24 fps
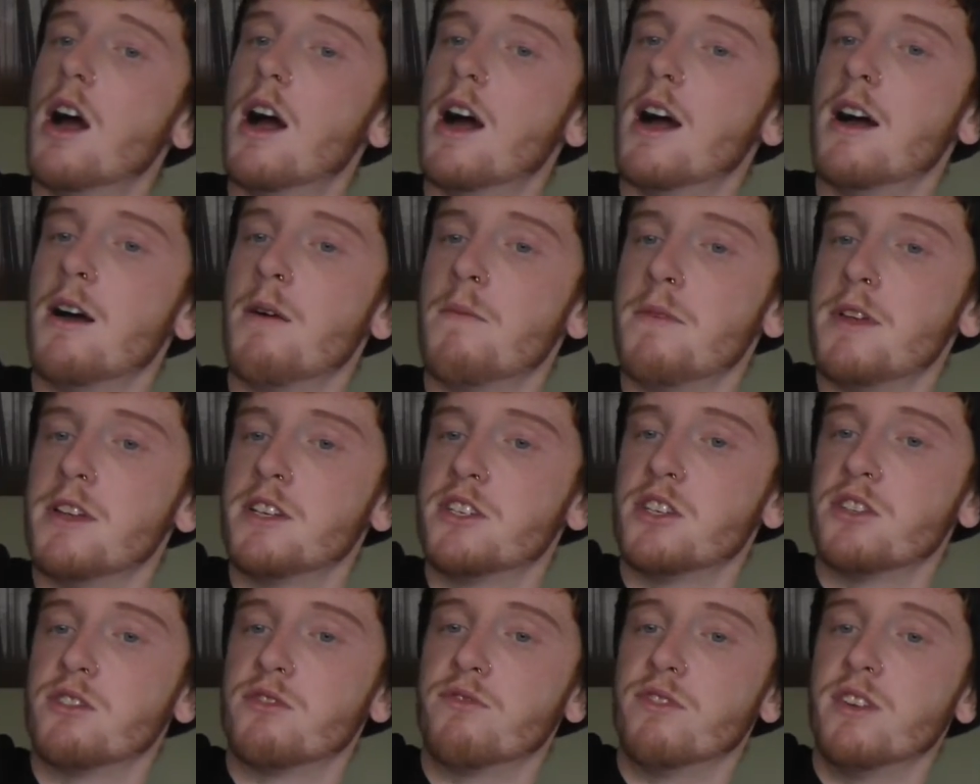Um, it's
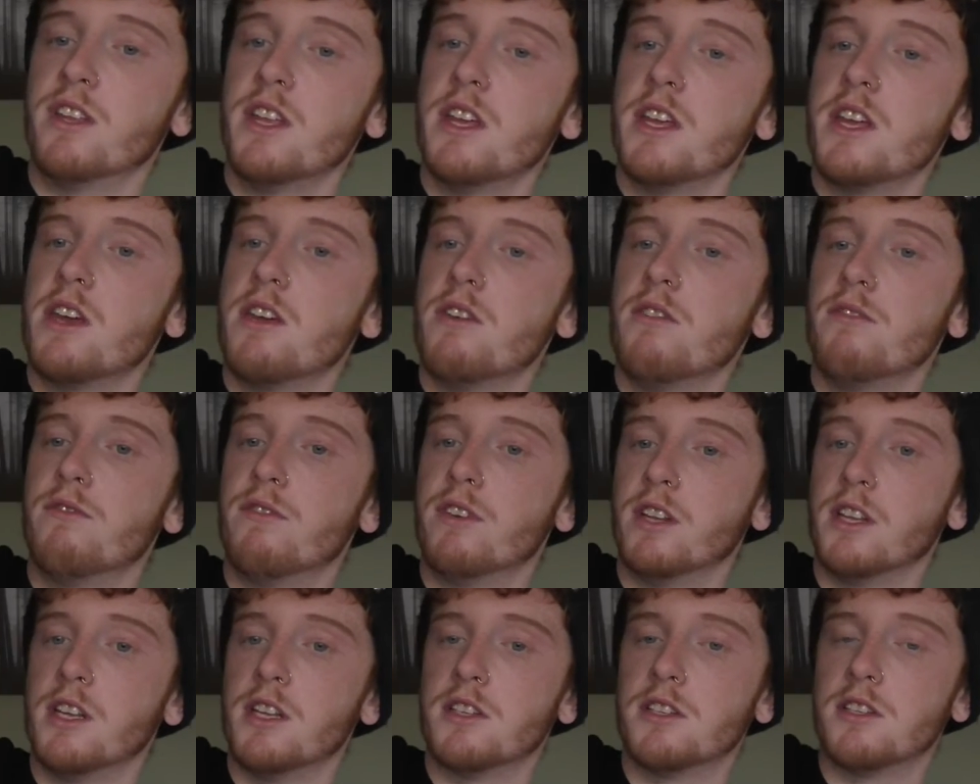just really cute,
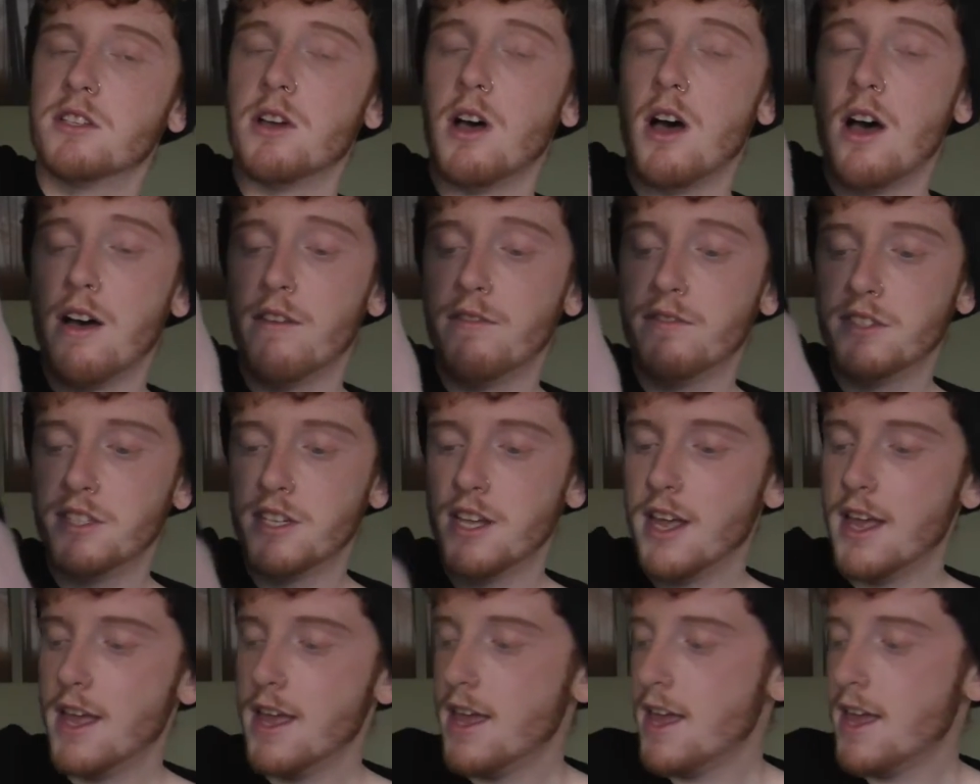really soft